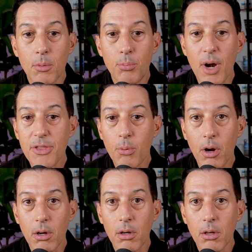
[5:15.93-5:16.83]
breath
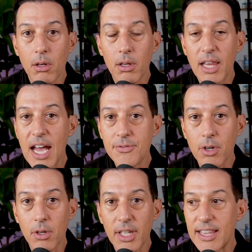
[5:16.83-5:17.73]
work,
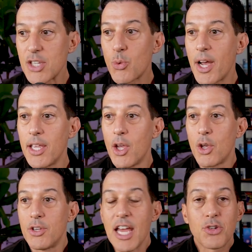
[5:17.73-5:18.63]
laughter. Like that's why
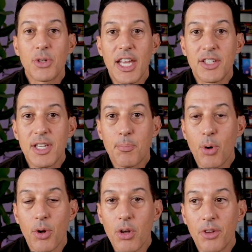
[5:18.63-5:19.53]
natural cannabis
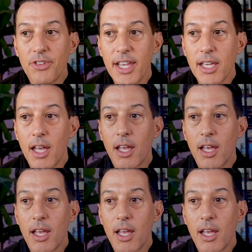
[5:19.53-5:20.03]
protocols, like